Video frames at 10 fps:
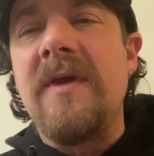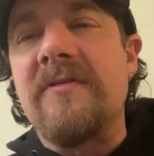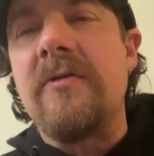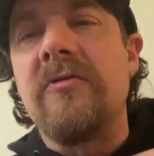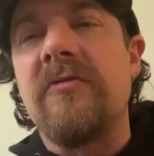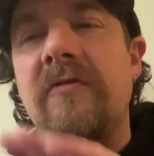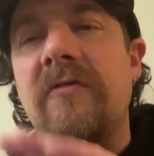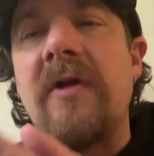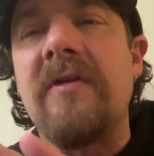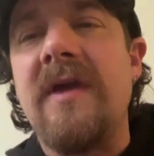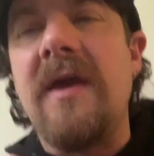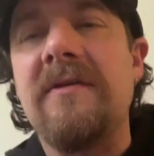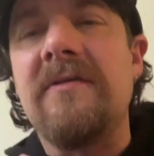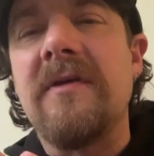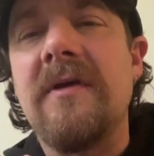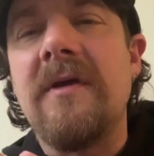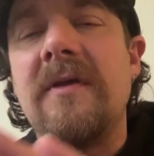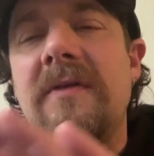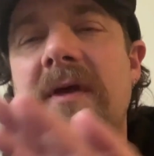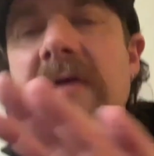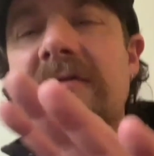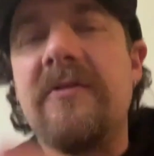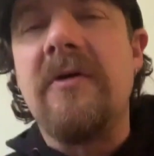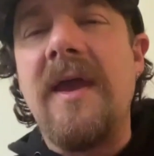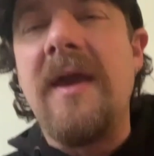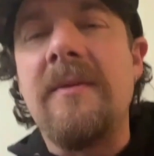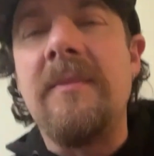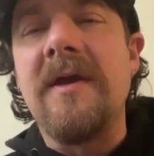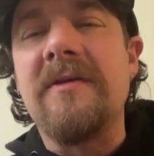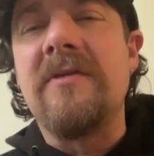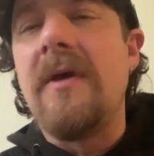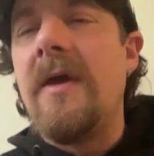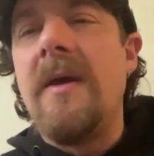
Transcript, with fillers: mix those front tanks that are still hand mixed.